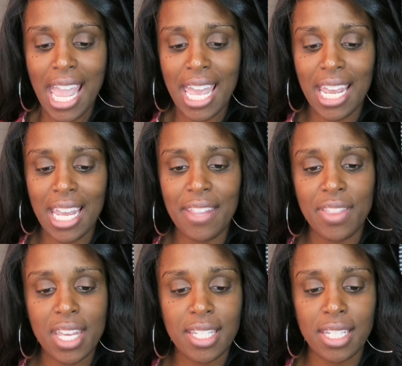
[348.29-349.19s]

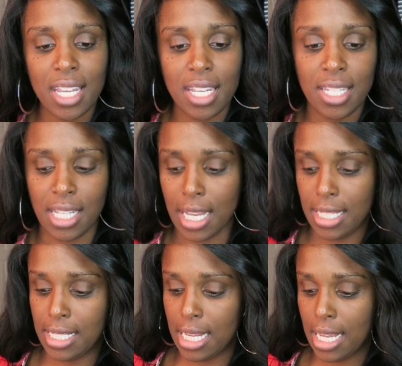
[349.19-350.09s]
And this is, like
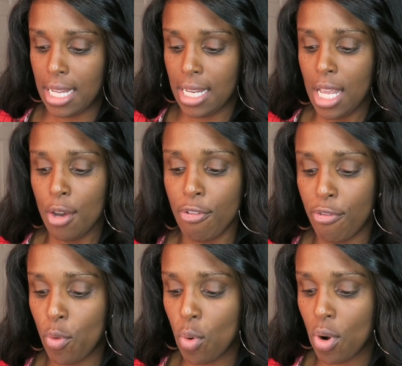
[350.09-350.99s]
I said,
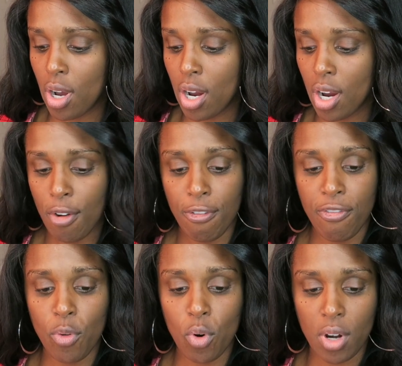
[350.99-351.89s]

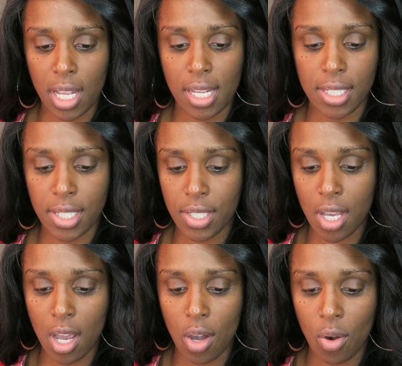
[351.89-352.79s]
440.
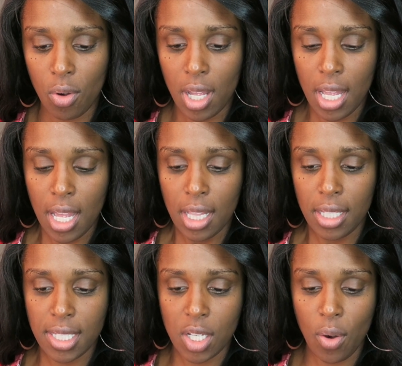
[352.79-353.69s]
So
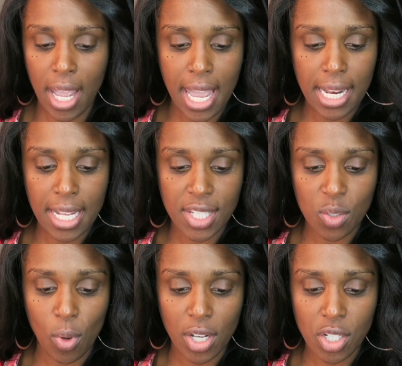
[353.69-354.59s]
let's go ahead and
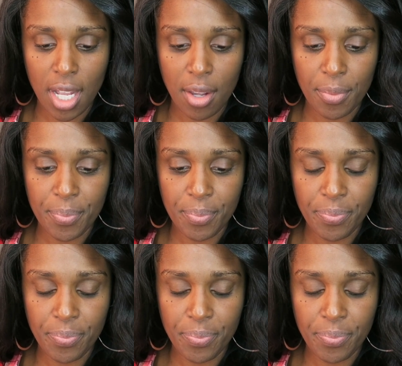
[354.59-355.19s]
swatch it out.